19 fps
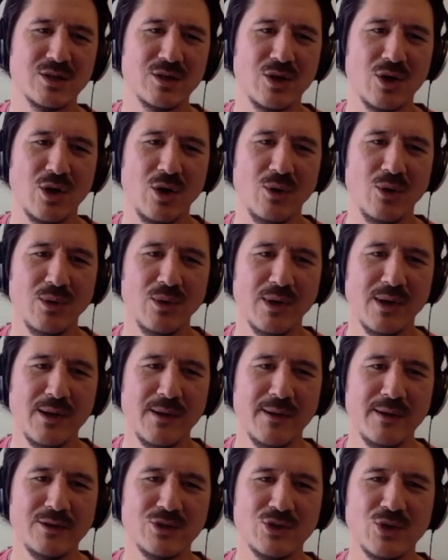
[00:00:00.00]
ago,
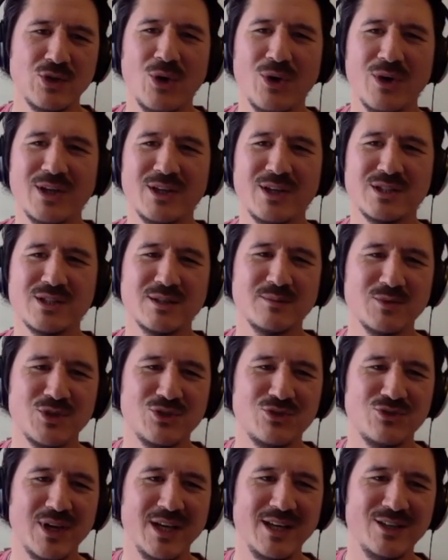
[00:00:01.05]
talking to some
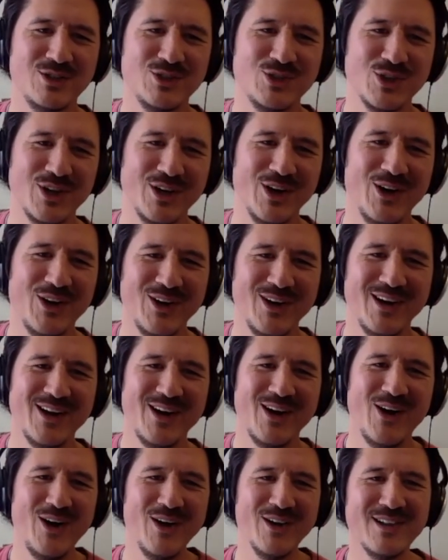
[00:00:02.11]
stranger
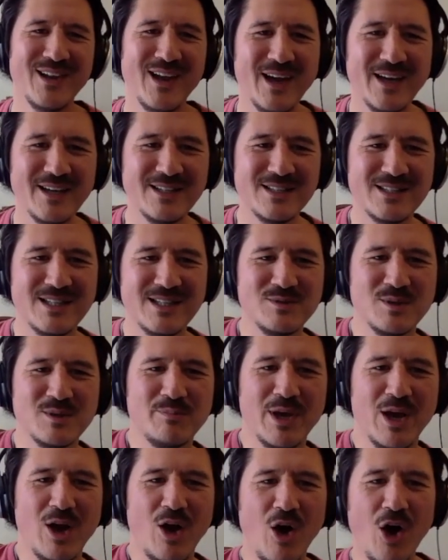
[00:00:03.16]
online seems a
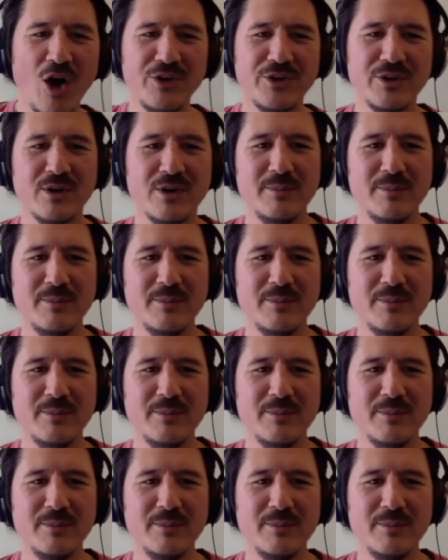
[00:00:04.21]
bit odd.